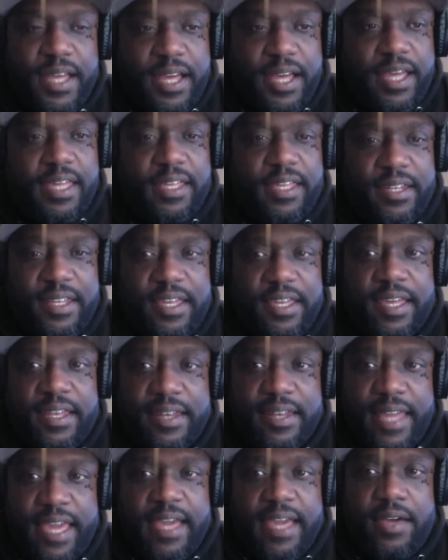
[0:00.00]

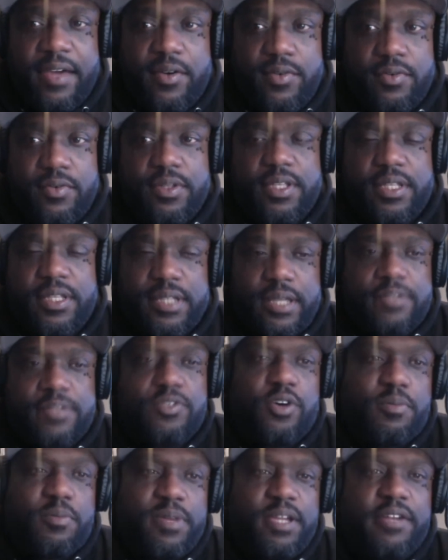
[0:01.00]
And now,
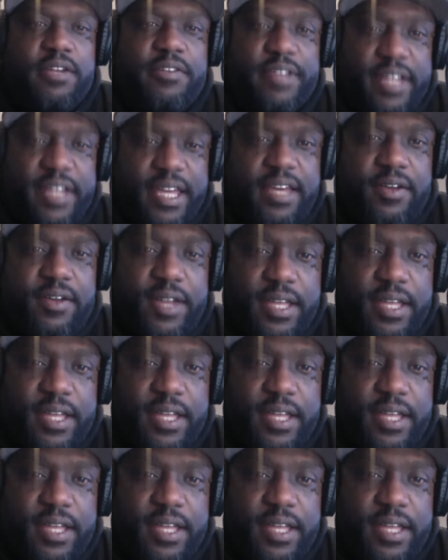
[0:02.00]
so I'm hearing now